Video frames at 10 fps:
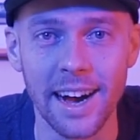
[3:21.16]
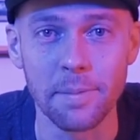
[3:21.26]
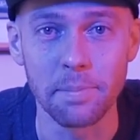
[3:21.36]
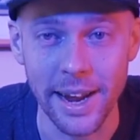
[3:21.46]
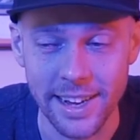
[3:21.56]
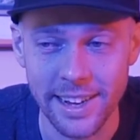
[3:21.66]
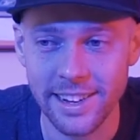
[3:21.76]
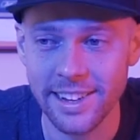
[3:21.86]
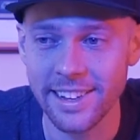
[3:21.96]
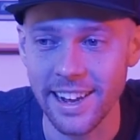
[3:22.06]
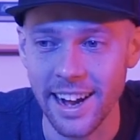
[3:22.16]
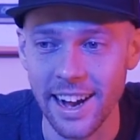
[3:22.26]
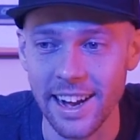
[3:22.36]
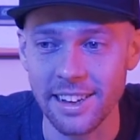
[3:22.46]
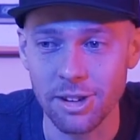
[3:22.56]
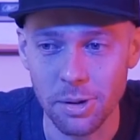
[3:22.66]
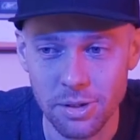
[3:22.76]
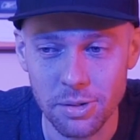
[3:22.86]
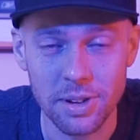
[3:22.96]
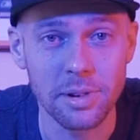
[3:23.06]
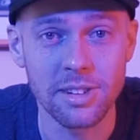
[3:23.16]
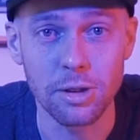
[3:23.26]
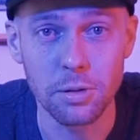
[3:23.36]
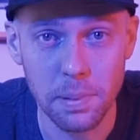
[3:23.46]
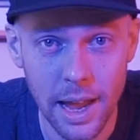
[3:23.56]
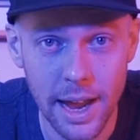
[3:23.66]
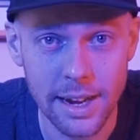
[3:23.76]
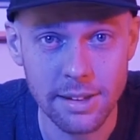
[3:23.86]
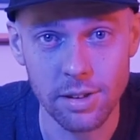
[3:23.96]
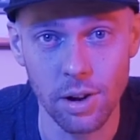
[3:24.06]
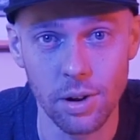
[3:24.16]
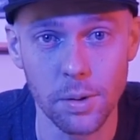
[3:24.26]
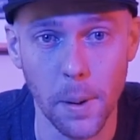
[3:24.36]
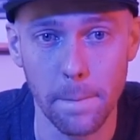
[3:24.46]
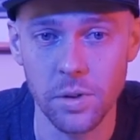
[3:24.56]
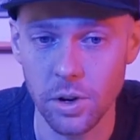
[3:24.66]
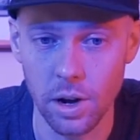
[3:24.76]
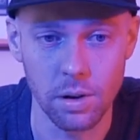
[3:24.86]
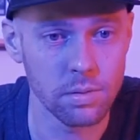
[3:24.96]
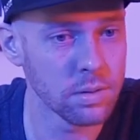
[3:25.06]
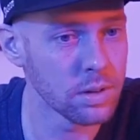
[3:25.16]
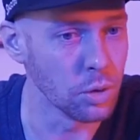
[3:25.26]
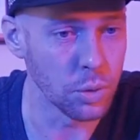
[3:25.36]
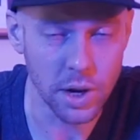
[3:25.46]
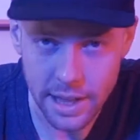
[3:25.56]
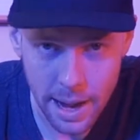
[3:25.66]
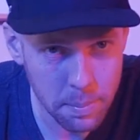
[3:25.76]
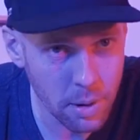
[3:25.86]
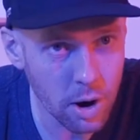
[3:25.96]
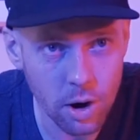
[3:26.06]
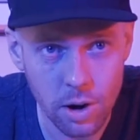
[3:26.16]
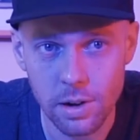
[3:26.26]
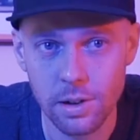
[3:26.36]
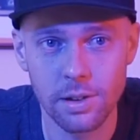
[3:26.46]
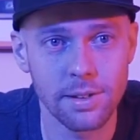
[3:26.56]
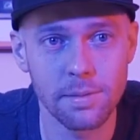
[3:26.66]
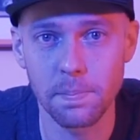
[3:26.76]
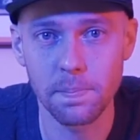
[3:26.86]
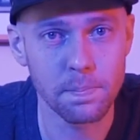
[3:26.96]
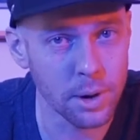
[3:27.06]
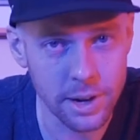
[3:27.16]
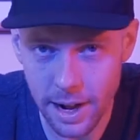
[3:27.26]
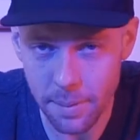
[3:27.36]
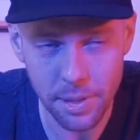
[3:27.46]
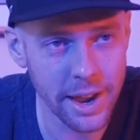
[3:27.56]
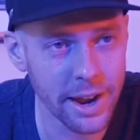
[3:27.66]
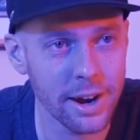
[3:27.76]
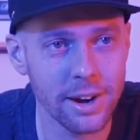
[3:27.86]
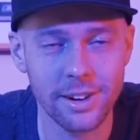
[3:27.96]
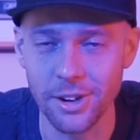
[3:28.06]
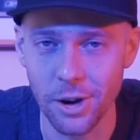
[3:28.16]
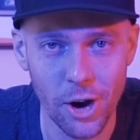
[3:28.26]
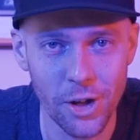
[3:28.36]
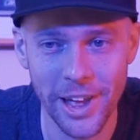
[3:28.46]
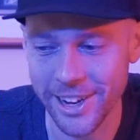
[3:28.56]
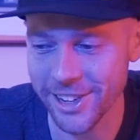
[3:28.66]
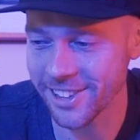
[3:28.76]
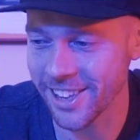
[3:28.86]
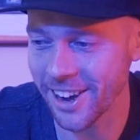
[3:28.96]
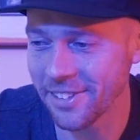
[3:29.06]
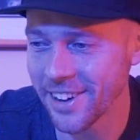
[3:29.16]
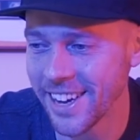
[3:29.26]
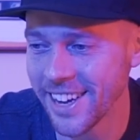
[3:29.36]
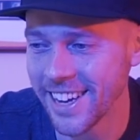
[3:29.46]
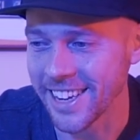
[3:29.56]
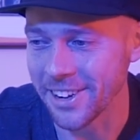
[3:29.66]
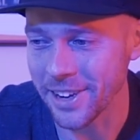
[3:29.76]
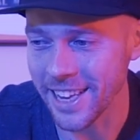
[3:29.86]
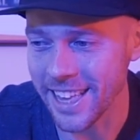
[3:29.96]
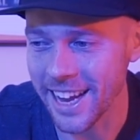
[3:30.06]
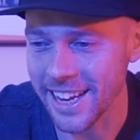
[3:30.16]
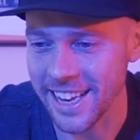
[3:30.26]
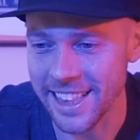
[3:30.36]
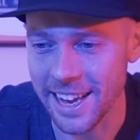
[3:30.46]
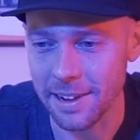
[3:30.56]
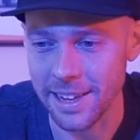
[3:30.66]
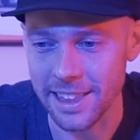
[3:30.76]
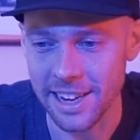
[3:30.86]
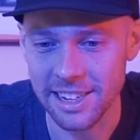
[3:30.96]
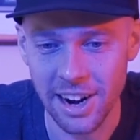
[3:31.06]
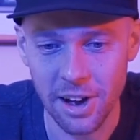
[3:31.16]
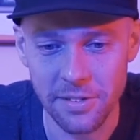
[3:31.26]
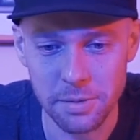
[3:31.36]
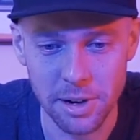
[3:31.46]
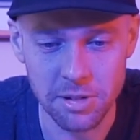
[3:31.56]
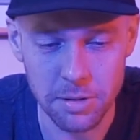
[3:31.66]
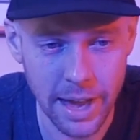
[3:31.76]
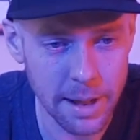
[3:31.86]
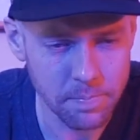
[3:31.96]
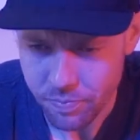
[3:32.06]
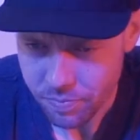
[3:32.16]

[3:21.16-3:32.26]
Mike, so-and-so's coming to see you play. So, you get that ball, put it up there, all that good stuff, get that shot off as much as you can.